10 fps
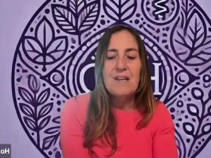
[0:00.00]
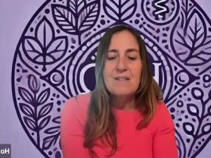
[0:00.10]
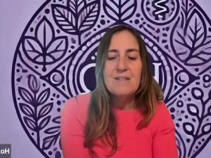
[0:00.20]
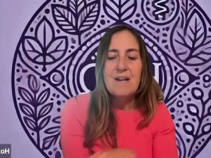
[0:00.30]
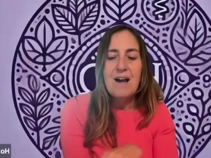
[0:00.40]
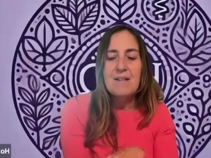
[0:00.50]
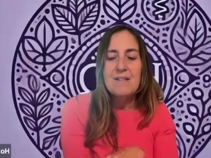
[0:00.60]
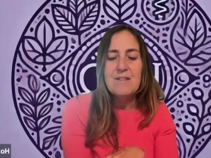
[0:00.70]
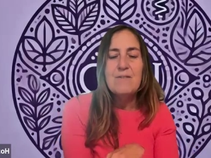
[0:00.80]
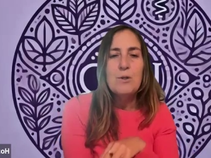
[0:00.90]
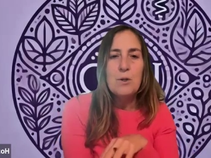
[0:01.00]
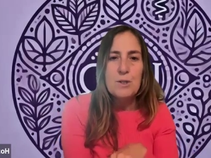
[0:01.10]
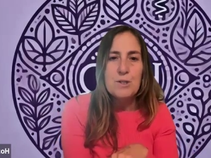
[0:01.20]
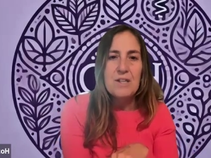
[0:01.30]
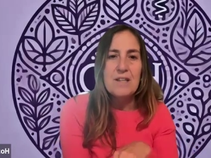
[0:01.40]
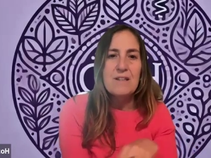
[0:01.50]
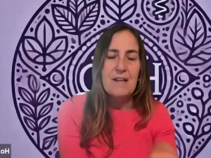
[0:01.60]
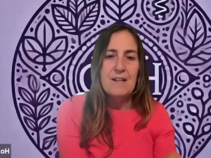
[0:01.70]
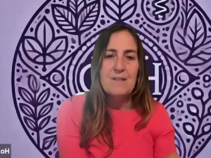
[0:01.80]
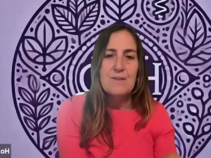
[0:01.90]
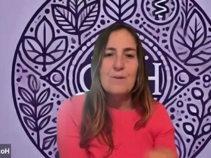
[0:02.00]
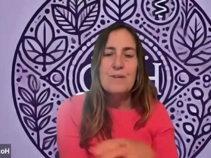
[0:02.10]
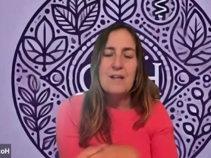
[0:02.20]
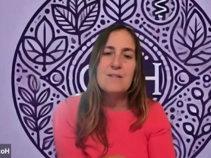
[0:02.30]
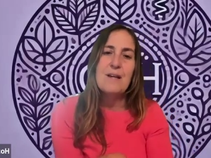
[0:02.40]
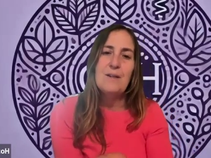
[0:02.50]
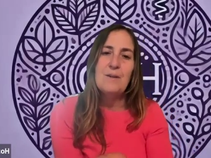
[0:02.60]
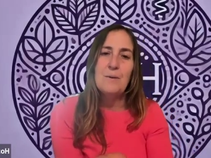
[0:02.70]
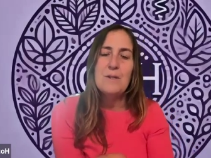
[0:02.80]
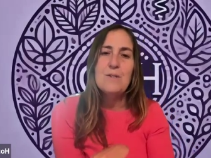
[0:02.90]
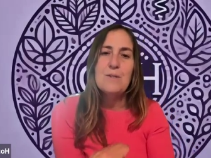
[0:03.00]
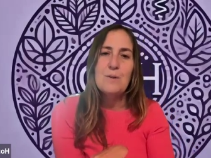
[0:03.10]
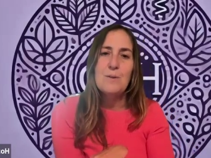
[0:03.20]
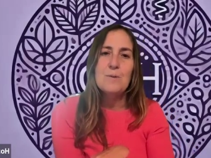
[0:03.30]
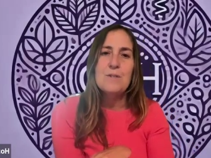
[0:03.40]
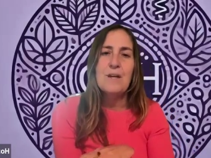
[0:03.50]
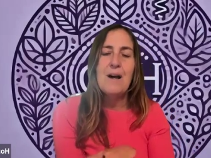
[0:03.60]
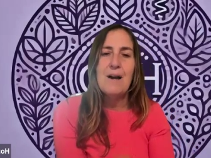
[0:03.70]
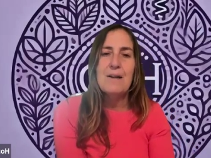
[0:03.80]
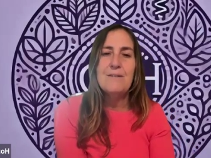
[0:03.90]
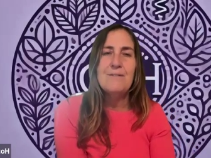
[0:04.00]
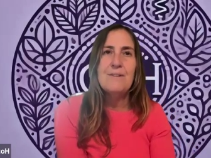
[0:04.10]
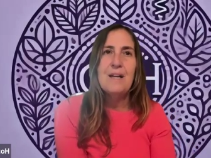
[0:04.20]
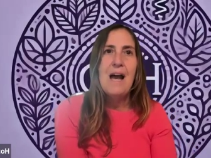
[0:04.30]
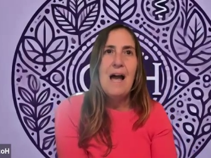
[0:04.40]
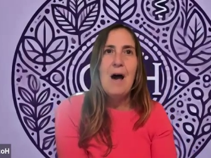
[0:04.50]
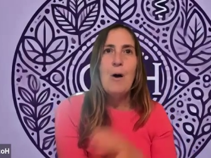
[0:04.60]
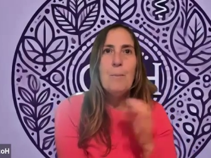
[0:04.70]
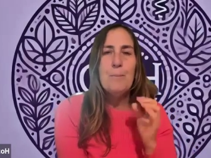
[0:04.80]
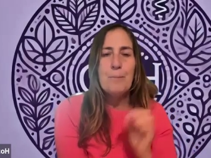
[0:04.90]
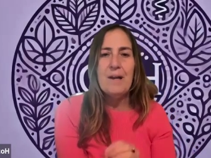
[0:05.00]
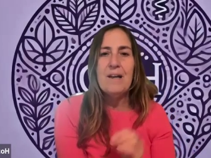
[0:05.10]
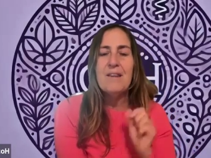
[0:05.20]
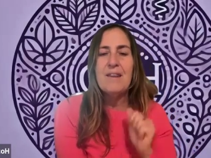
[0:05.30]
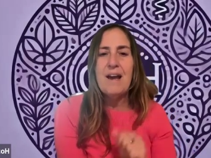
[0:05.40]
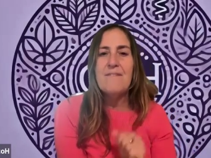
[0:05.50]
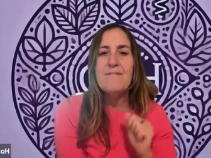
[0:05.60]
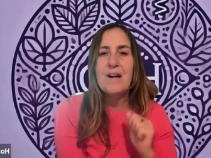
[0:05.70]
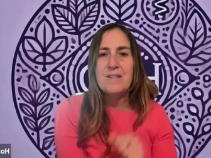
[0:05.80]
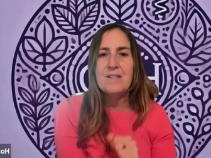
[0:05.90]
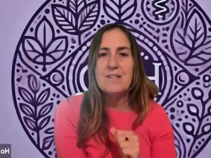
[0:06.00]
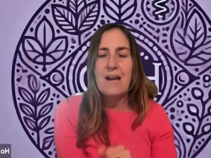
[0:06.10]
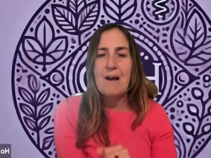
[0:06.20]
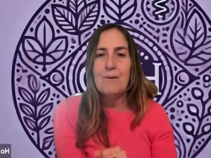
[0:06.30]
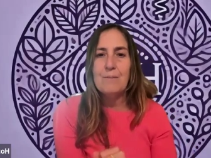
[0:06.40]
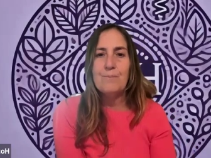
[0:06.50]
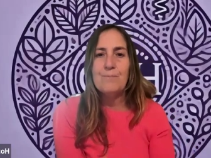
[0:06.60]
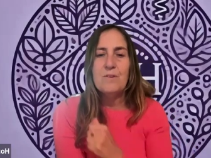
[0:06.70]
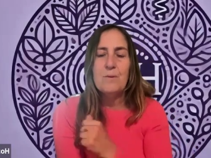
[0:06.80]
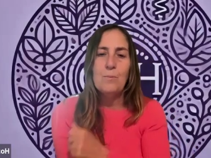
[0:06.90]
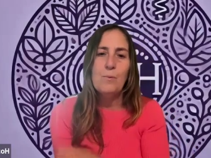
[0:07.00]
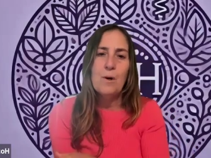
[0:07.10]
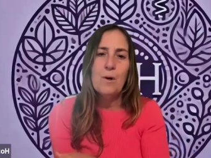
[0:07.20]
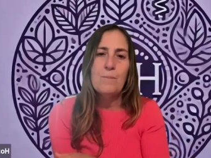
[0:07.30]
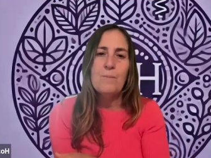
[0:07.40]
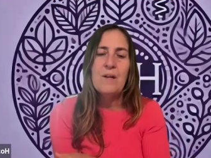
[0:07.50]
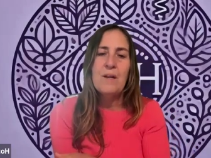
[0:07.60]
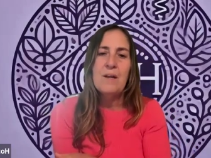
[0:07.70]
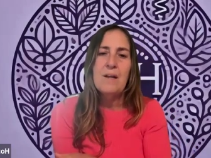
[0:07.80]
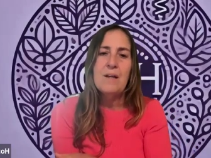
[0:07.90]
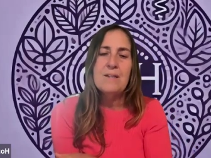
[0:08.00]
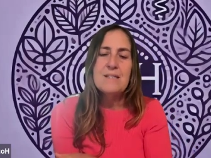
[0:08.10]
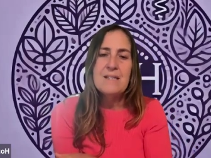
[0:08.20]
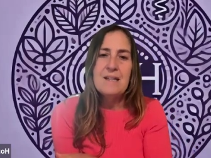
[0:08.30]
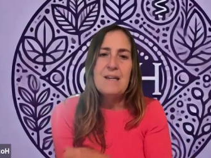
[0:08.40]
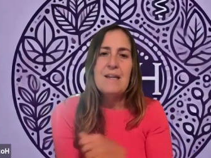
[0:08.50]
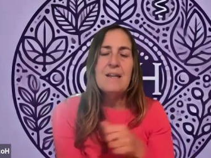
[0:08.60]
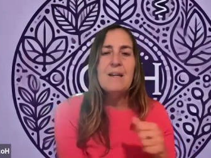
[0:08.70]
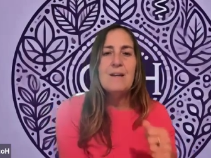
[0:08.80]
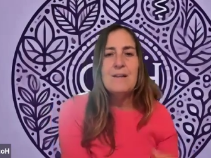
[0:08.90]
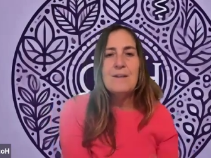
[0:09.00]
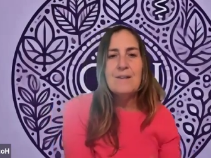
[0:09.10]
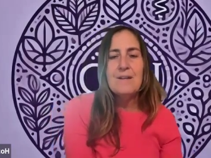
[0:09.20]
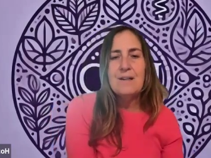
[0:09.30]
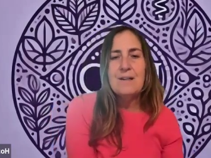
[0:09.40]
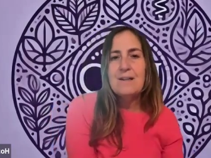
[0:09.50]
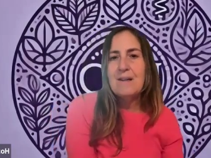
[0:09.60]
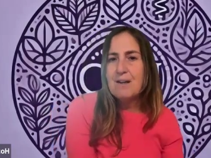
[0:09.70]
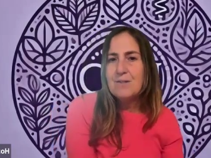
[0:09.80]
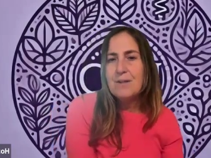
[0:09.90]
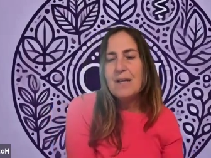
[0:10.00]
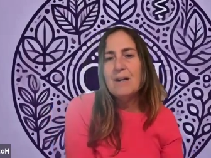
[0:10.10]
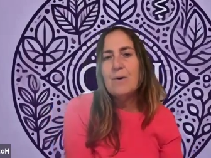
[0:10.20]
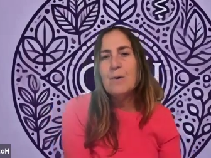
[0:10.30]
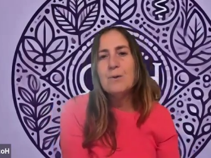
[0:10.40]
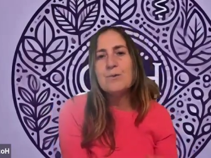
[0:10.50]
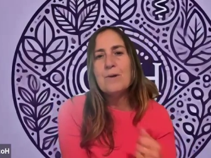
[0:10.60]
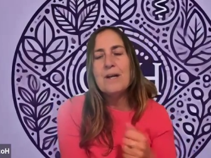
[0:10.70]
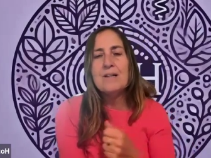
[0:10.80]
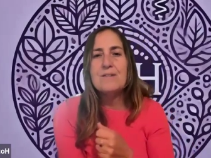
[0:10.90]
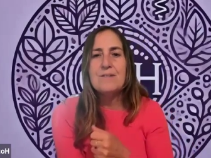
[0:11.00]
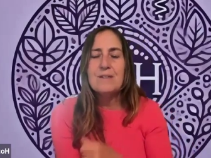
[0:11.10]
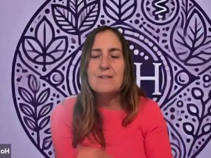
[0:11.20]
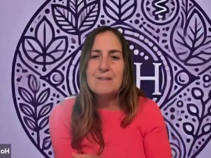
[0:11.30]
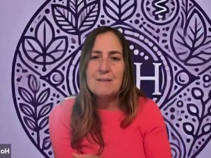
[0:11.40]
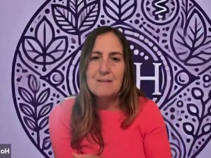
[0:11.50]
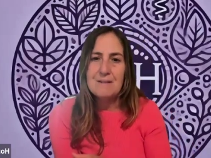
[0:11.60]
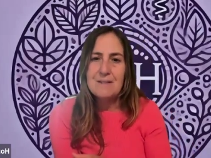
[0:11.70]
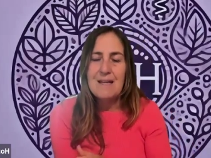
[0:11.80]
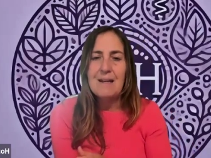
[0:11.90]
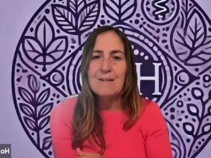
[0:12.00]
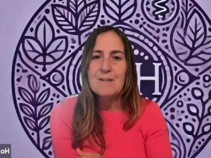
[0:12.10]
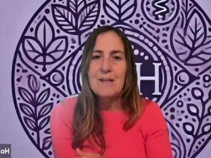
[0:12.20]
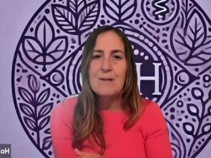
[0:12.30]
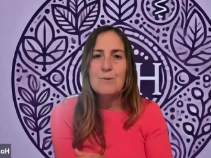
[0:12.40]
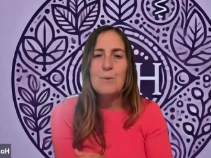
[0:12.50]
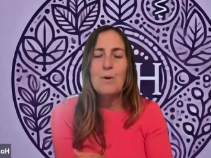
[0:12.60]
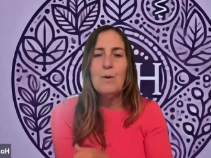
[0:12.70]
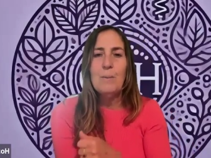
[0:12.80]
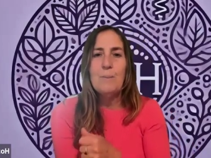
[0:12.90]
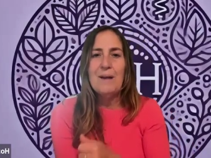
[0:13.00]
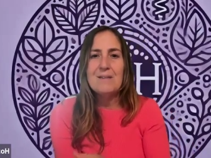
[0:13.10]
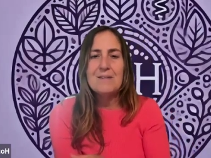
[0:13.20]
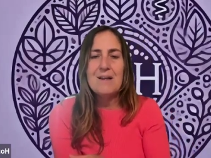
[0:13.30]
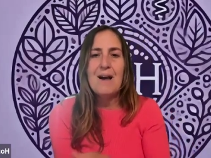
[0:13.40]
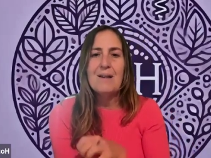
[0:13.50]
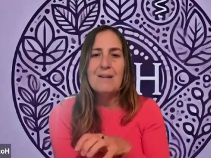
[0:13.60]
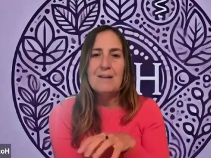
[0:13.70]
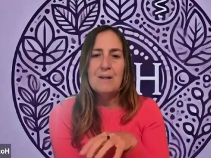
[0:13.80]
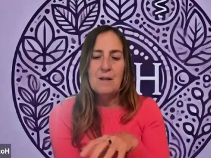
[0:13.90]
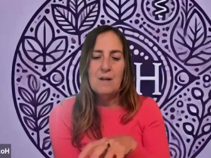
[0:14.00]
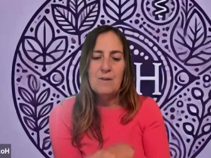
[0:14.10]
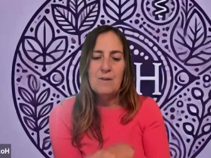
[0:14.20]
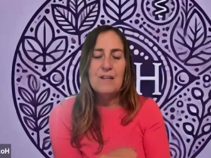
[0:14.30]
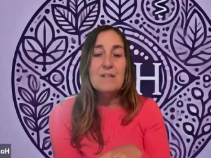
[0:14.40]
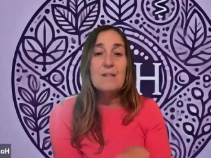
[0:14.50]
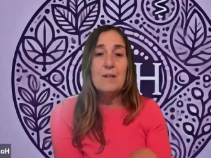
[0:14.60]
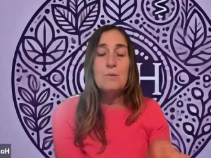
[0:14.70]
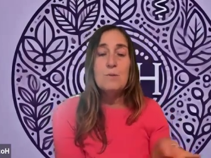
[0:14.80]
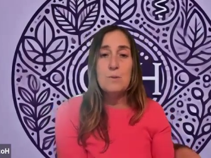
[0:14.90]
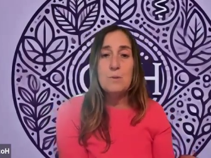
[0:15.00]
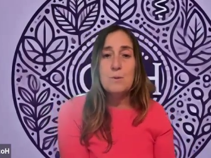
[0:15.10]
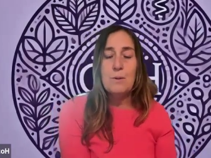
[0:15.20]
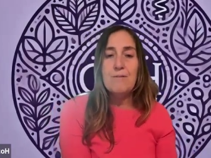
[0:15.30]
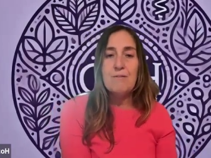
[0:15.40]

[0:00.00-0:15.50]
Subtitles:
These kinds of nourishing things are things that you can do to kind of help bring that Vata down. The warm tea, that not drinking cold drinks, setting a schedule based on things that you do